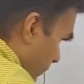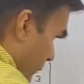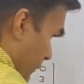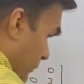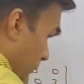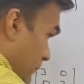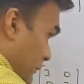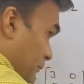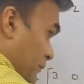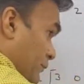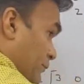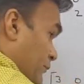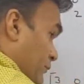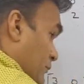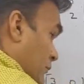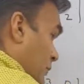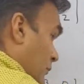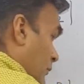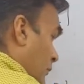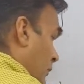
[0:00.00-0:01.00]
a
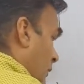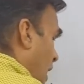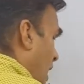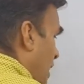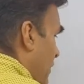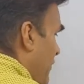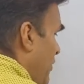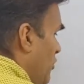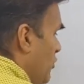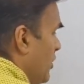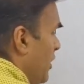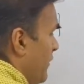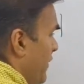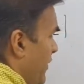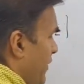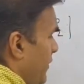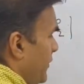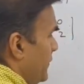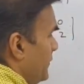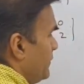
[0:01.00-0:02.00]
look over
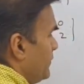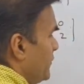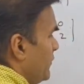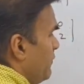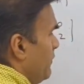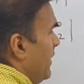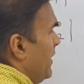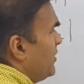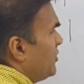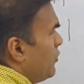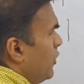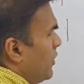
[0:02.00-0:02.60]
here. Please